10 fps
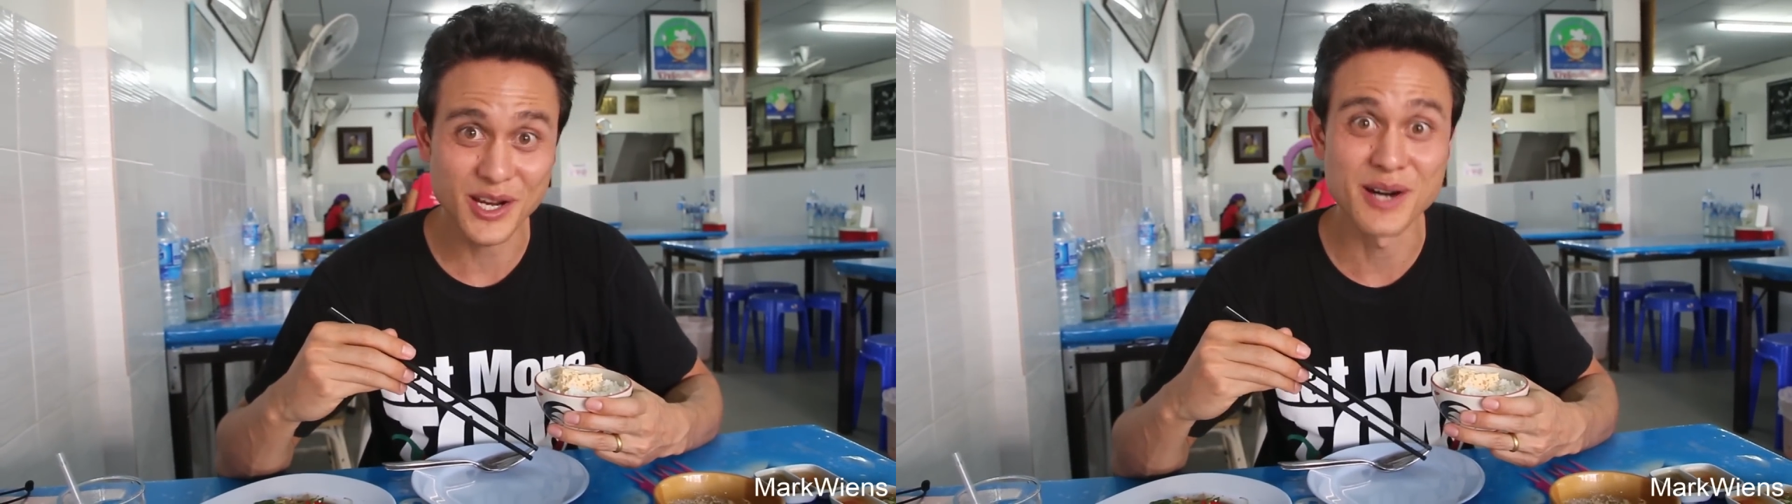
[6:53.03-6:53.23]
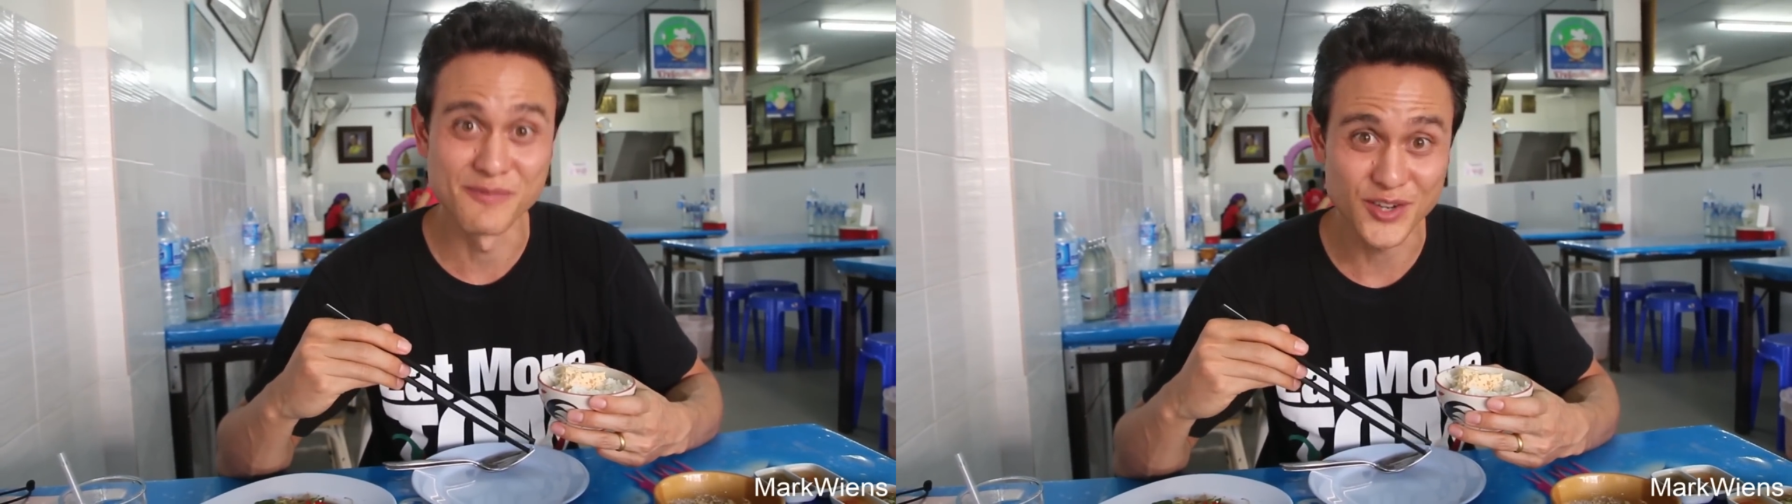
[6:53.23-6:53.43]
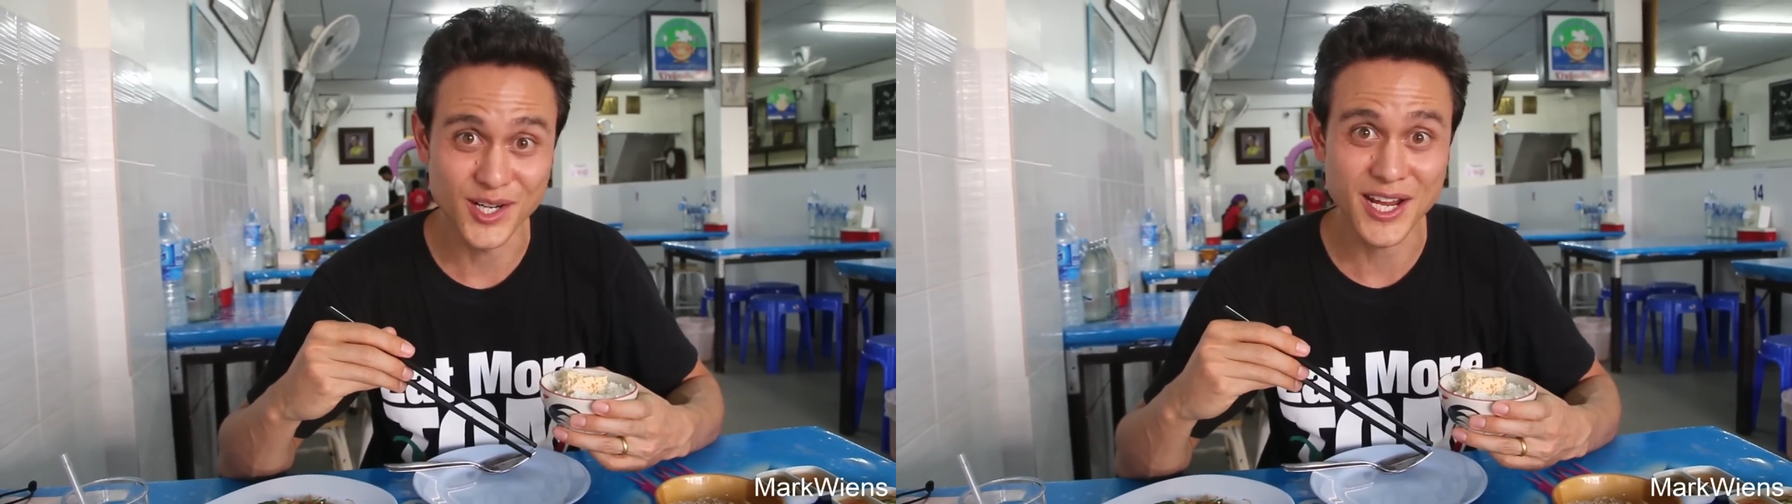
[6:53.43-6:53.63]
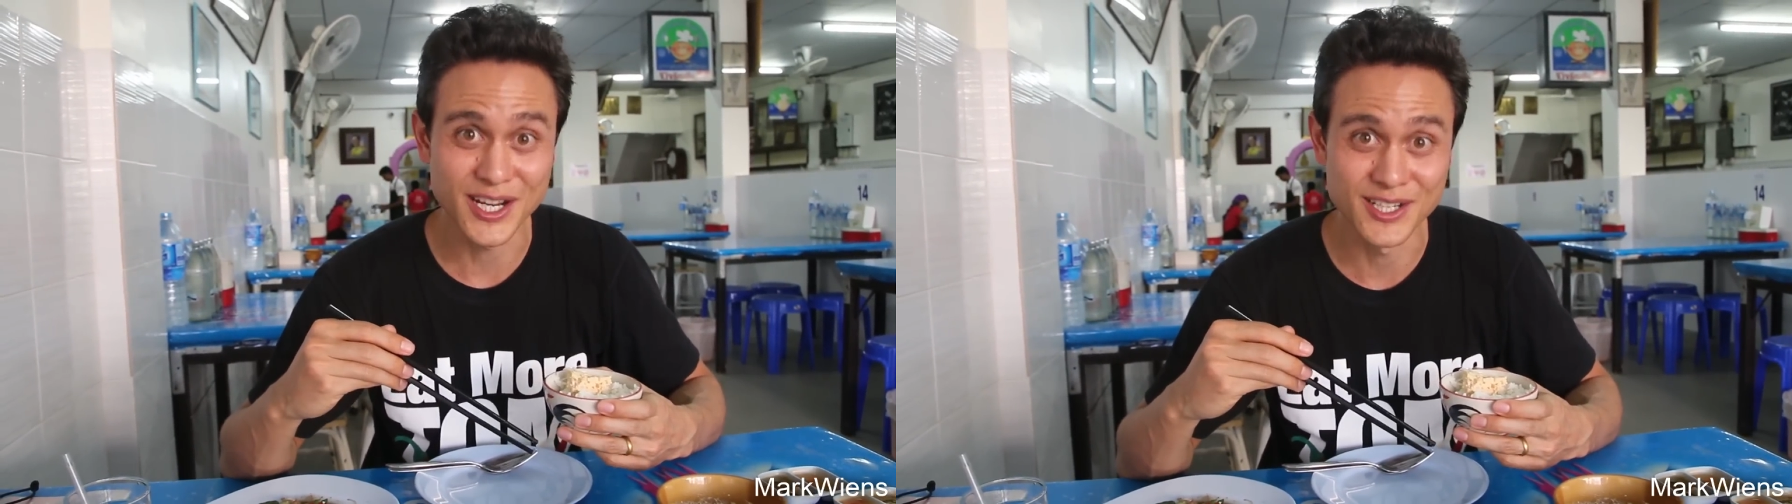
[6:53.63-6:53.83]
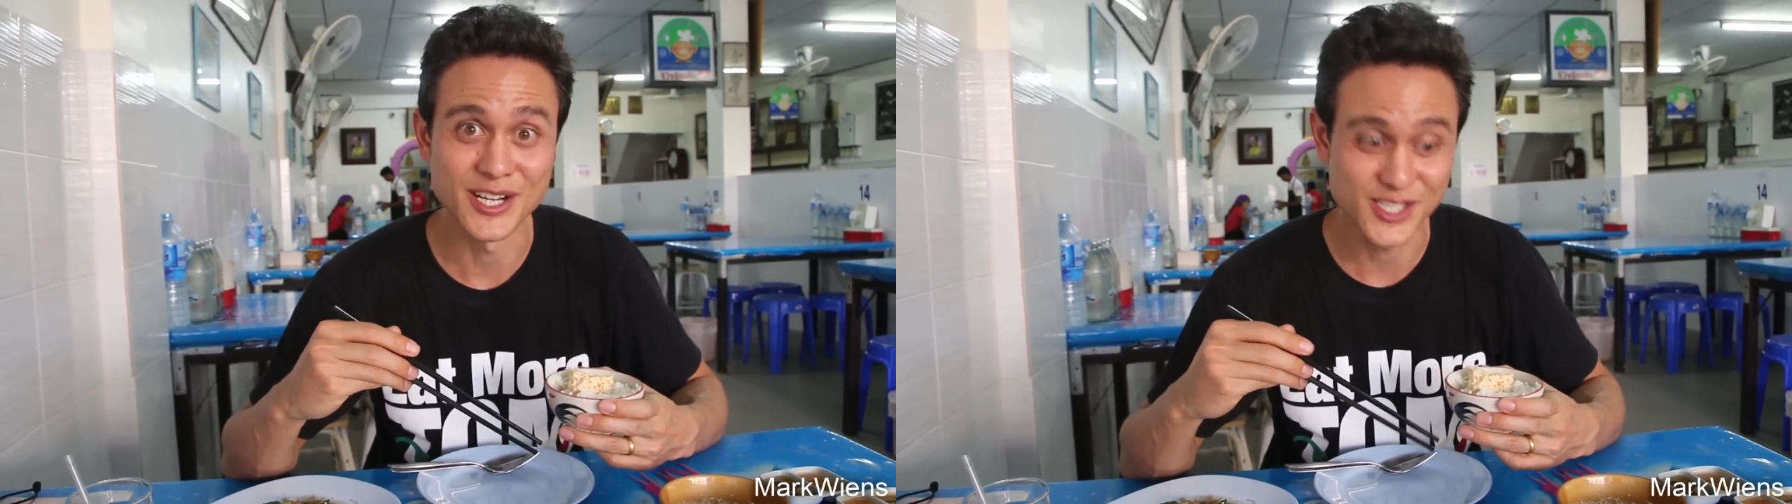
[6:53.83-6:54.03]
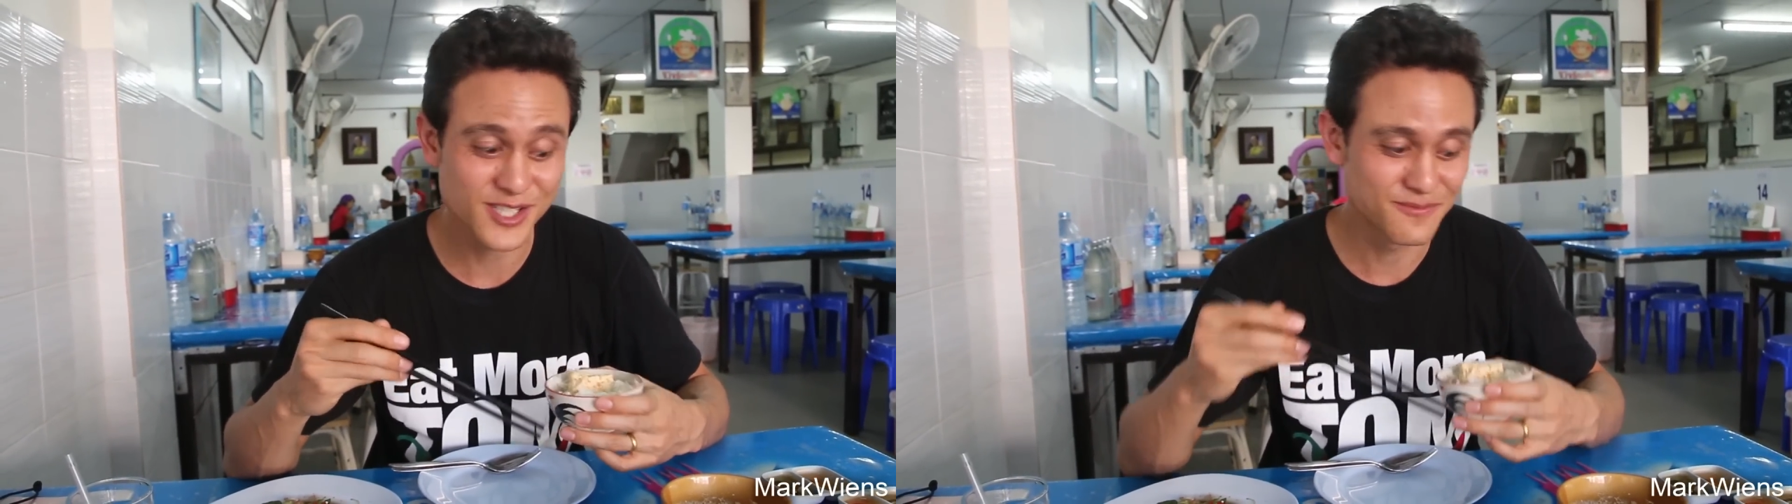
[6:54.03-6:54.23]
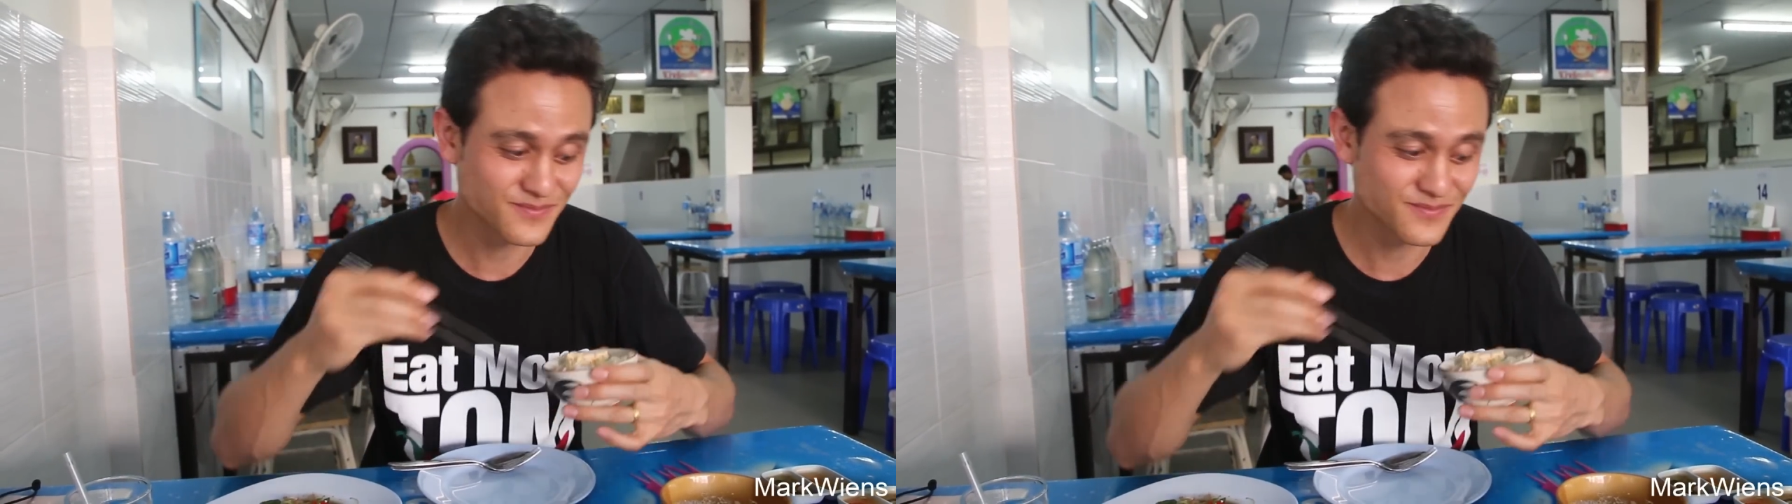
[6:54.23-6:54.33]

comfort egg dish.